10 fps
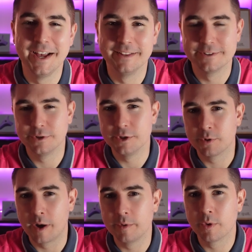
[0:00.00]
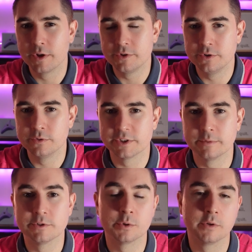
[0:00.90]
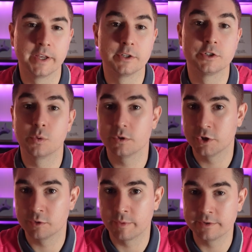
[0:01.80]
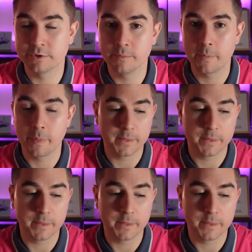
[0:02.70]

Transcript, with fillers: And so you probably wanna do some sort of like short-term rental.